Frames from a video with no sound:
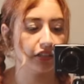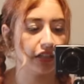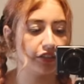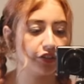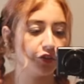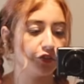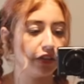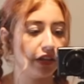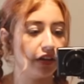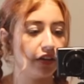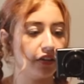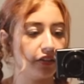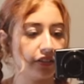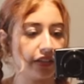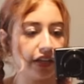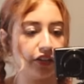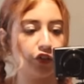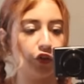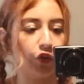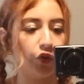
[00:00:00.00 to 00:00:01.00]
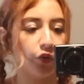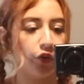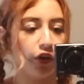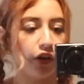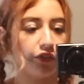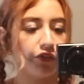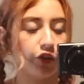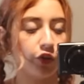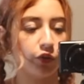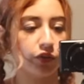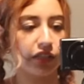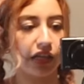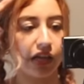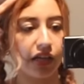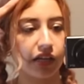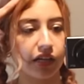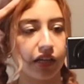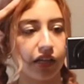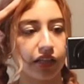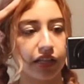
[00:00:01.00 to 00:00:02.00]
Let's go take on day two of
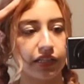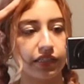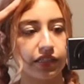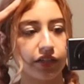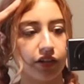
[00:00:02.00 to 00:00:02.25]
Osaka, let's